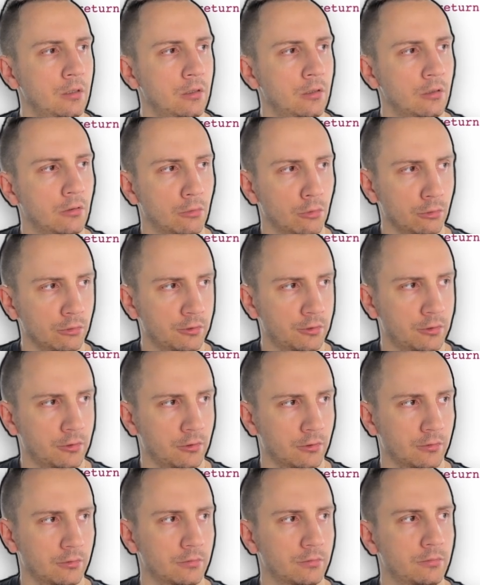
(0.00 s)

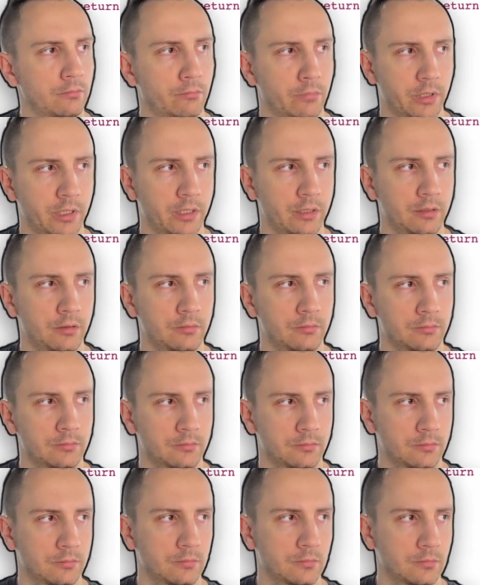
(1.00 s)
Also, my
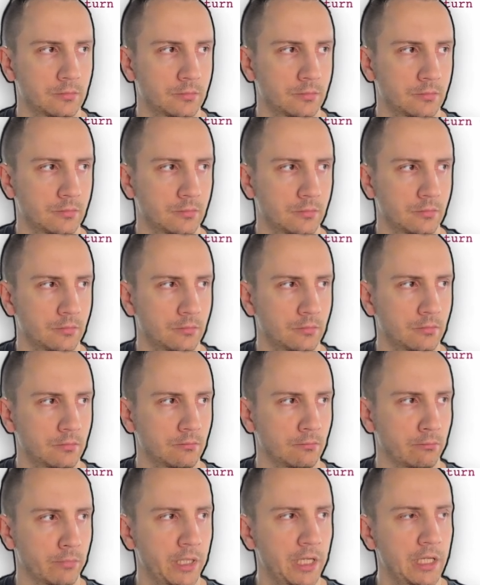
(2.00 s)

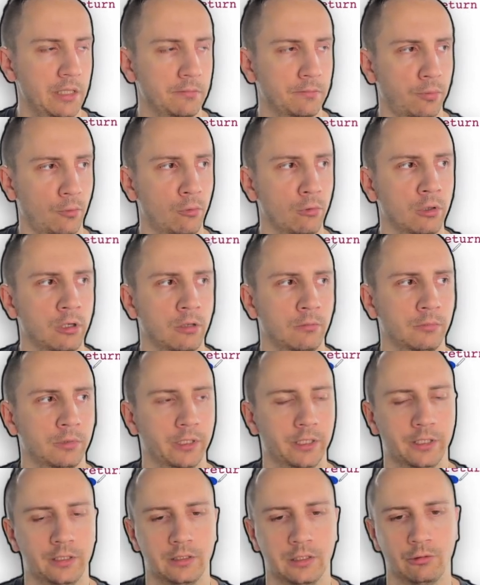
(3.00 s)
main program,
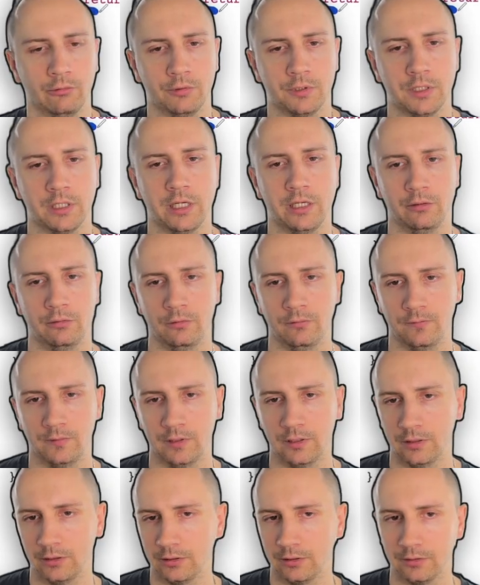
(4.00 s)
like outside of
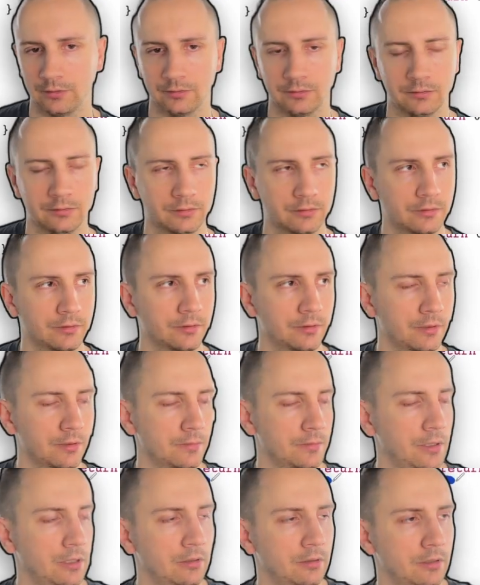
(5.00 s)
the
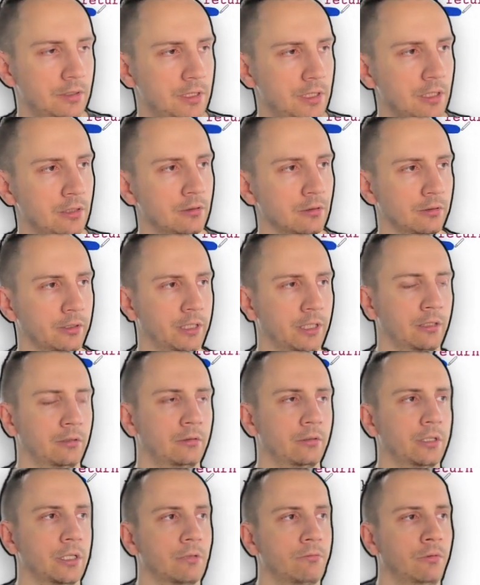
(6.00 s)
signal
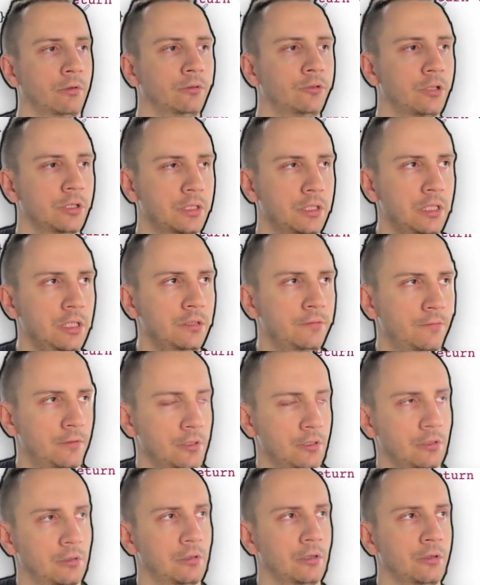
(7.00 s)
handling, will just
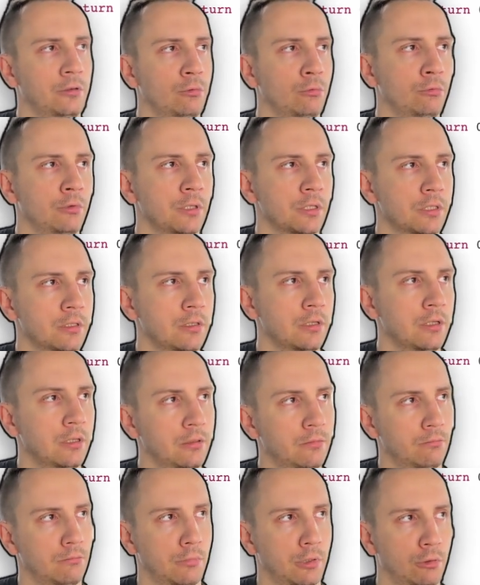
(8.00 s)
infinitely do this
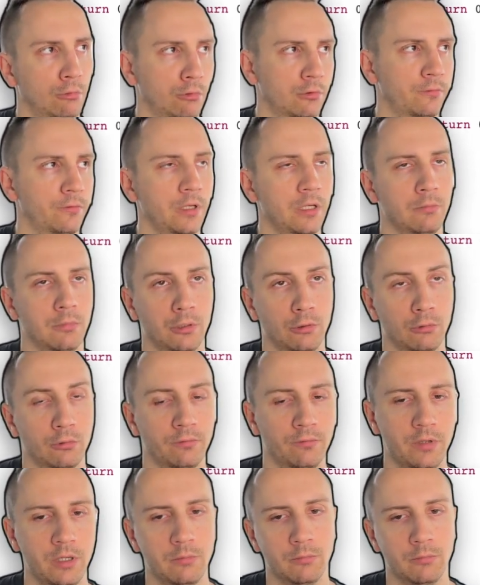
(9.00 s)
malloc free, malloc free,